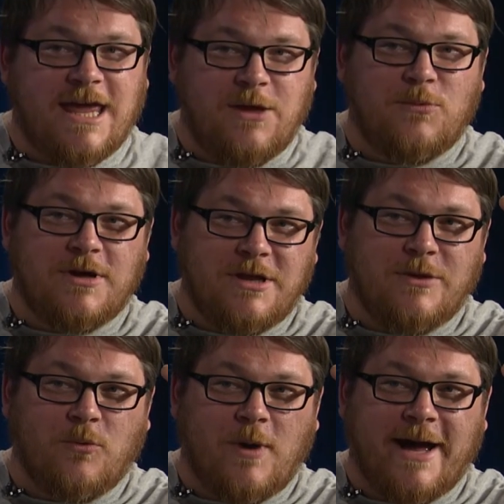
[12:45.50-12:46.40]
he would
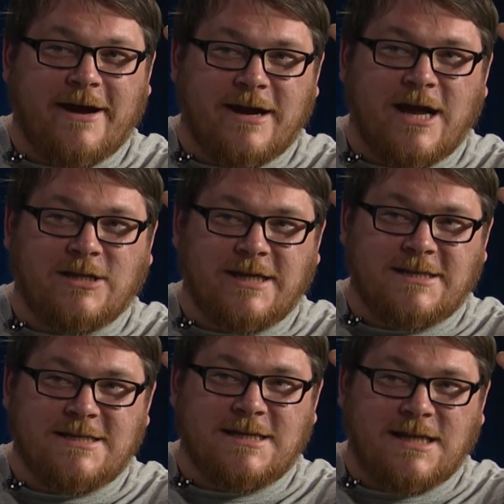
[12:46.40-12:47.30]
wire
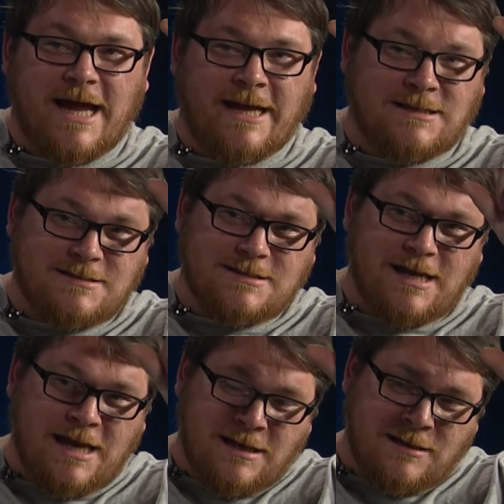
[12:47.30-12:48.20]
LED lights
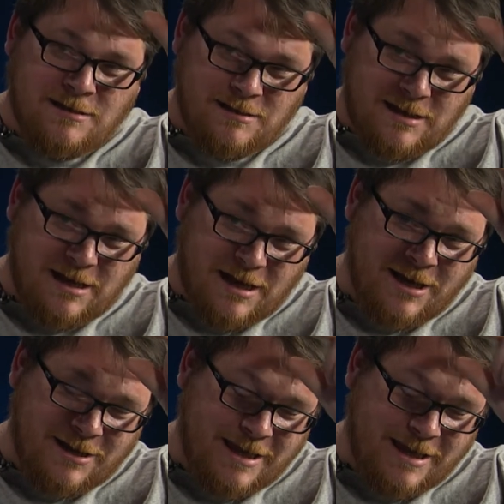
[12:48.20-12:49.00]
in. Oh really? Uh,